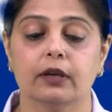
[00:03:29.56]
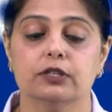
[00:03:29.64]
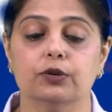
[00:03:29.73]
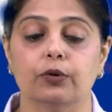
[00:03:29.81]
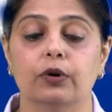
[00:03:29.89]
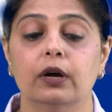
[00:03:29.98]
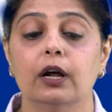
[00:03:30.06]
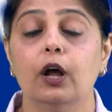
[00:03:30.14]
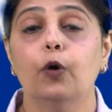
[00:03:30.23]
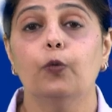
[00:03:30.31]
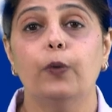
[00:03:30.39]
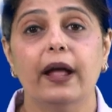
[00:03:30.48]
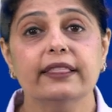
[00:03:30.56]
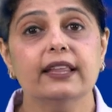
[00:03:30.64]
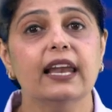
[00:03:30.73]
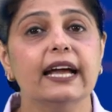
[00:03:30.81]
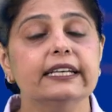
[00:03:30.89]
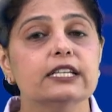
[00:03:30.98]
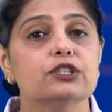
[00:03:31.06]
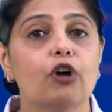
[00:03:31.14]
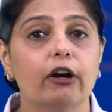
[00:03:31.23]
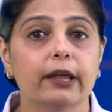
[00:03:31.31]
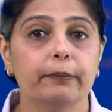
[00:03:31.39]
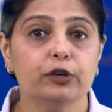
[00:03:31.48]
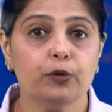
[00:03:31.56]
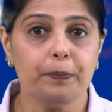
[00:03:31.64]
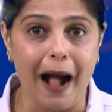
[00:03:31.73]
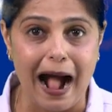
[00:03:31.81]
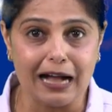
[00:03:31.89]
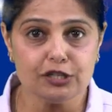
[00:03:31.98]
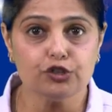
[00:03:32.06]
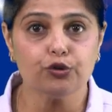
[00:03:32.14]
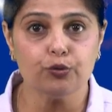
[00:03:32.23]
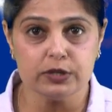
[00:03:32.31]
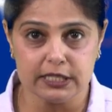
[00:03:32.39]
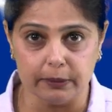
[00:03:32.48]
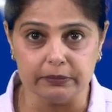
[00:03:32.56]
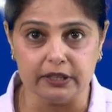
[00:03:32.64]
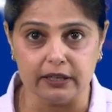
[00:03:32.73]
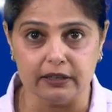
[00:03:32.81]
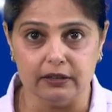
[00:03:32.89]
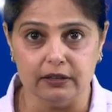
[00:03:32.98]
So when the light is not able to pass through something,